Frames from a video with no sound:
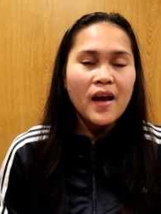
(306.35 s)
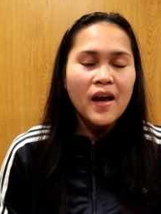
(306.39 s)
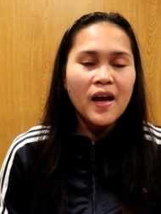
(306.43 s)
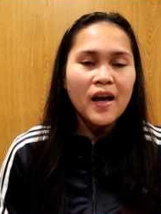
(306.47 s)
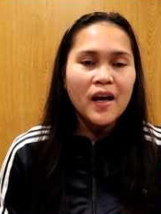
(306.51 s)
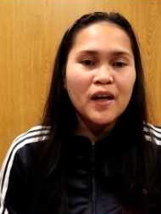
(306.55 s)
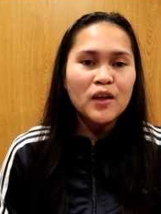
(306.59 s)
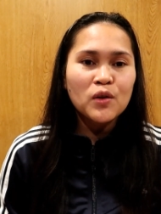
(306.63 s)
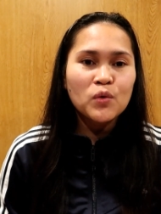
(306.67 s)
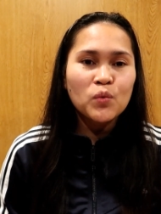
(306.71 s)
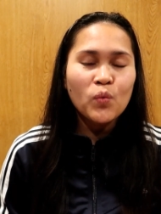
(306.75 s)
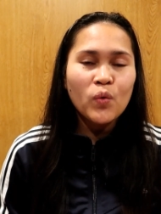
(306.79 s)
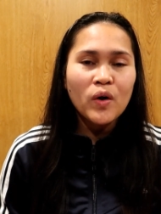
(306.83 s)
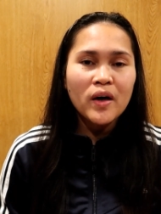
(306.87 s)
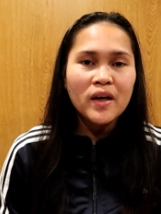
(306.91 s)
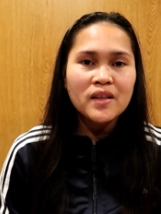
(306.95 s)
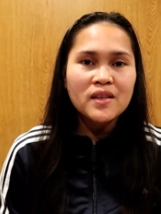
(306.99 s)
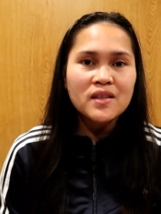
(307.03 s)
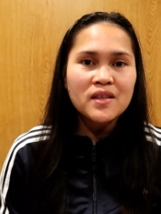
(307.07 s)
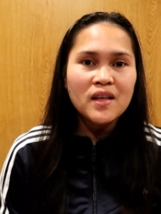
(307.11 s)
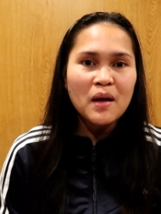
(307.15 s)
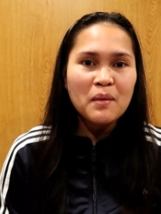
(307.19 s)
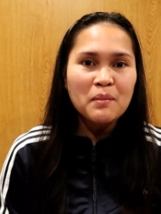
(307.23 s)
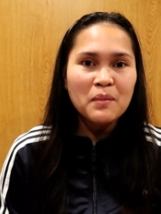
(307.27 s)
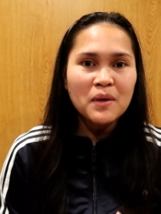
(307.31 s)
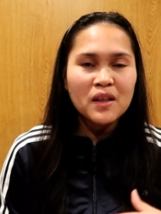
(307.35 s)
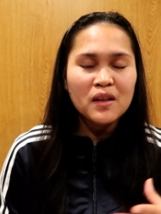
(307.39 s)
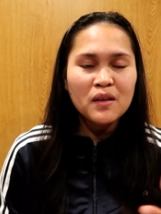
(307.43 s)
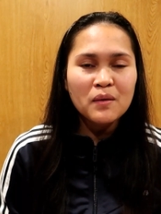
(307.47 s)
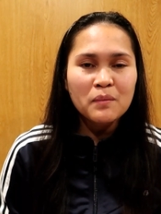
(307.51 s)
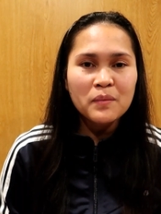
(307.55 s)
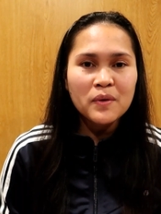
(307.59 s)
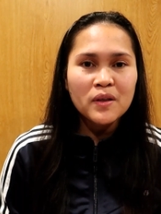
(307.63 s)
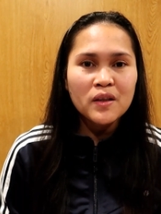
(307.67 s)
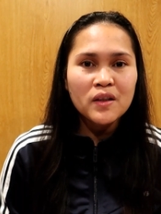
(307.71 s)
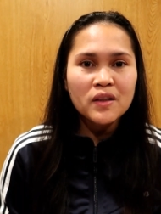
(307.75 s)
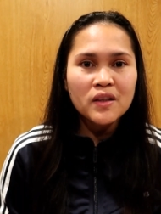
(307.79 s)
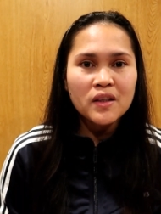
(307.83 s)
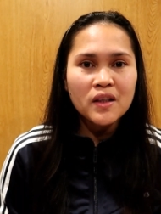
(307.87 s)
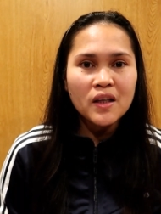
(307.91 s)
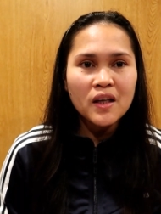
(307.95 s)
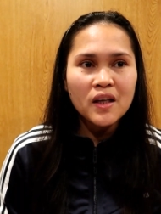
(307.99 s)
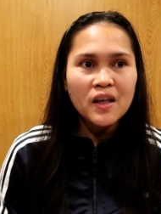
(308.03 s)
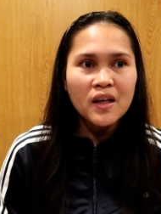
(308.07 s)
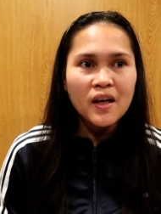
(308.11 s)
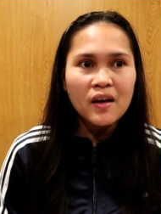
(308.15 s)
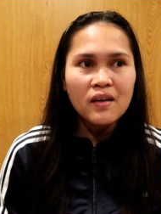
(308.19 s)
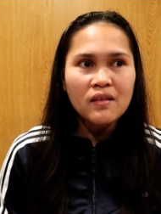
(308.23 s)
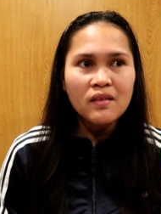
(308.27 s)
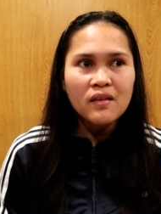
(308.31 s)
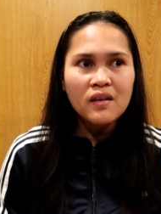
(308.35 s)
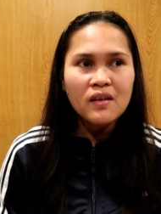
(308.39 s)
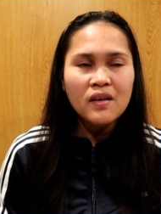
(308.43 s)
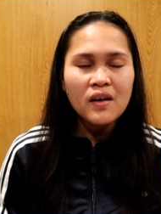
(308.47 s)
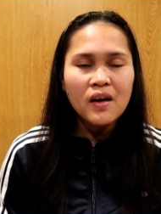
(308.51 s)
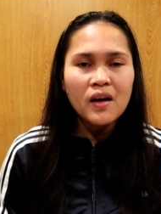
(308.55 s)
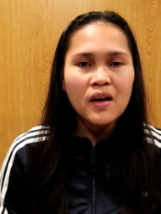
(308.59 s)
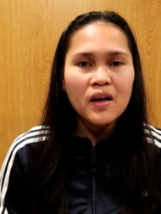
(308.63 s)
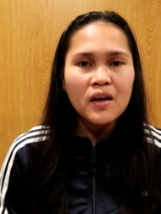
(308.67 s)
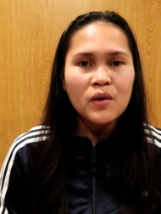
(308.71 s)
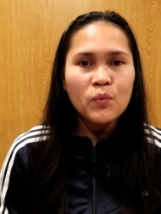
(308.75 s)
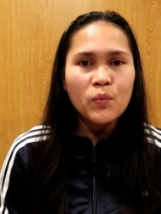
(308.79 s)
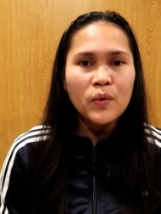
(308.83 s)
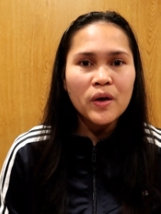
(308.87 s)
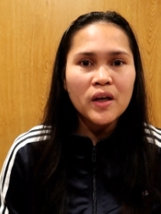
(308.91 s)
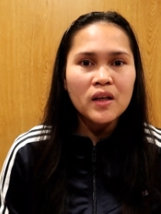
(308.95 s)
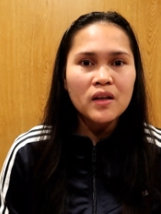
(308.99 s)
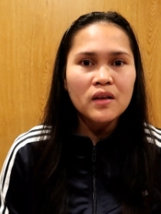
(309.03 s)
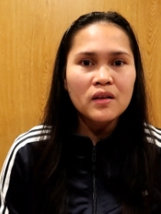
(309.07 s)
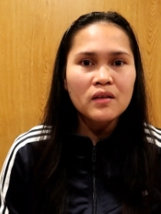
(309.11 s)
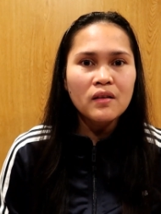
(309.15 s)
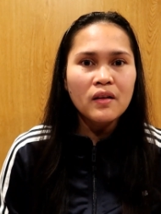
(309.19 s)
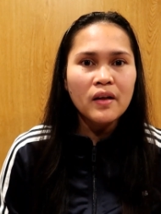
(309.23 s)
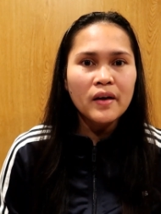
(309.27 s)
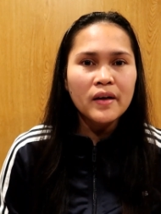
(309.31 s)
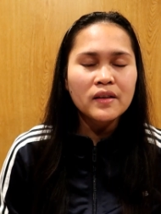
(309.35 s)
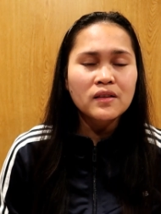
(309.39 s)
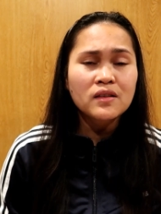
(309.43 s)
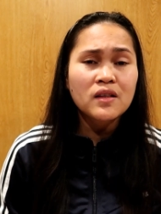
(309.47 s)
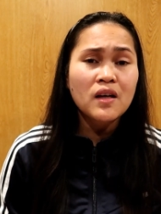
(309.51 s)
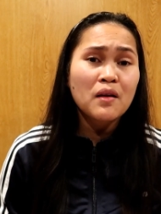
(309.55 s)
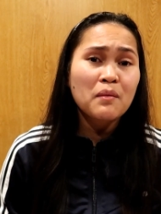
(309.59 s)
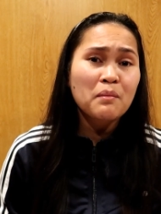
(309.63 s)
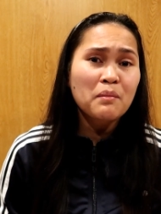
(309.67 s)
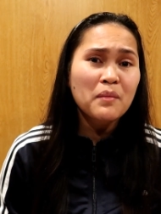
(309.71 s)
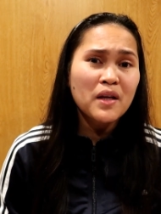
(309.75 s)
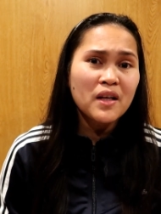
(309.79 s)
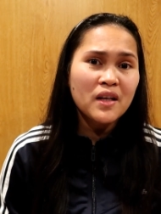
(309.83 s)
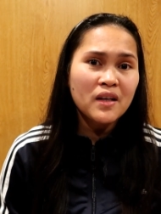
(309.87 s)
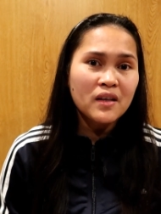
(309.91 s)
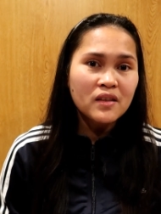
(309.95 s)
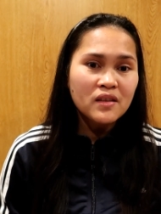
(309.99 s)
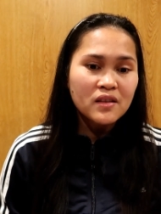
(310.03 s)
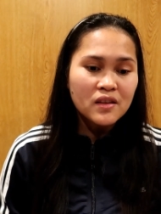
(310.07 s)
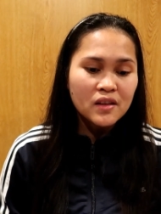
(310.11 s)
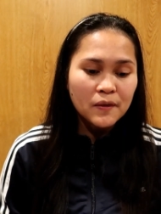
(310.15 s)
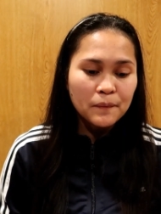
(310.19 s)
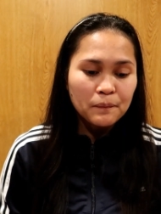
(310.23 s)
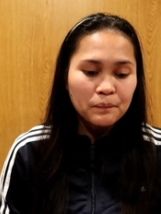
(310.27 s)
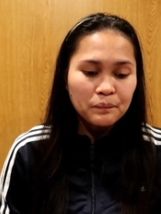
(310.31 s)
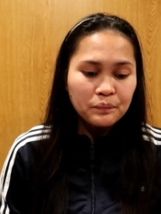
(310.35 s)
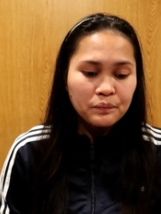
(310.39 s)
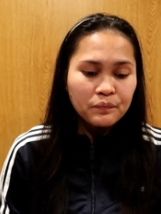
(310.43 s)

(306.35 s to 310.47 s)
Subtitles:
And once I'm in the building, I think I waited like 10 minutes